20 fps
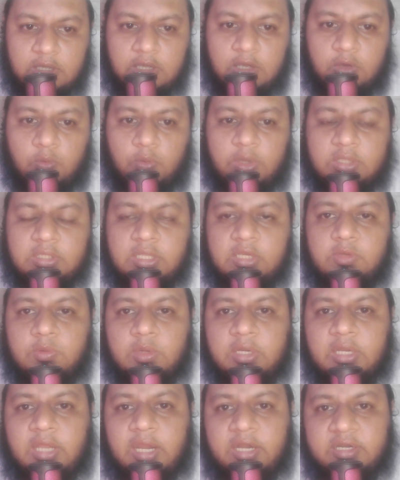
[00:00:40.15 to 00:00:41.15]
Whether you
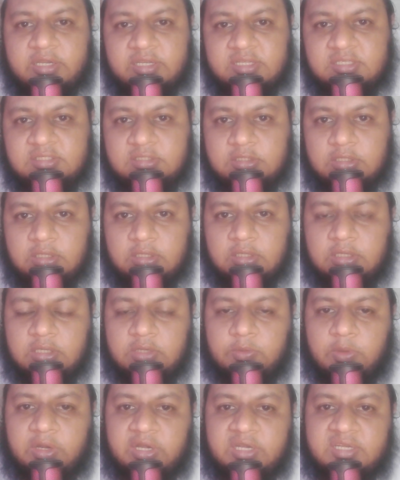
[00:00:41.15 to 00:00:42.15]
are an artist,
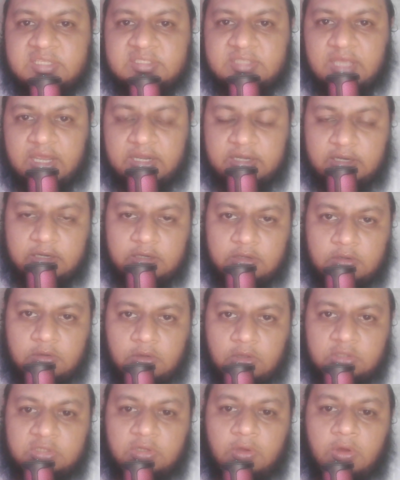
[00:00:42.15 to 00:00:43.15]
you are a designer,
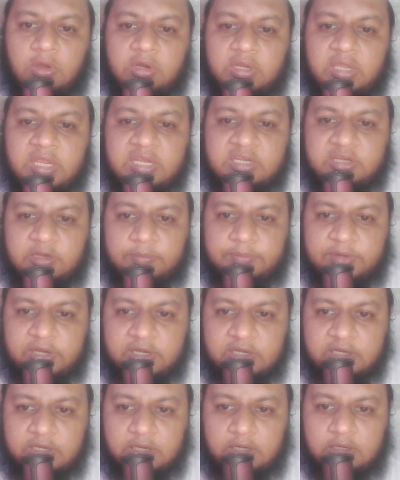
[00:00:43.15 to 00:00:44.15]
or an
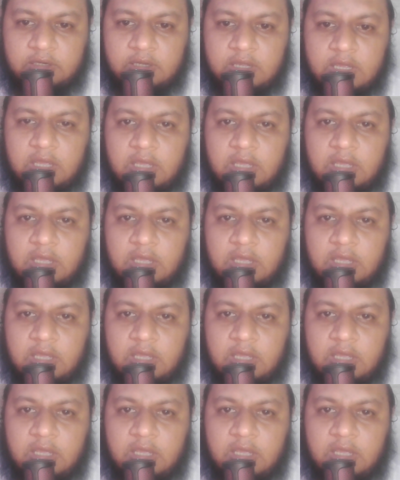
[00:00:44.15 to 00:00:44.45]
entrepreneur,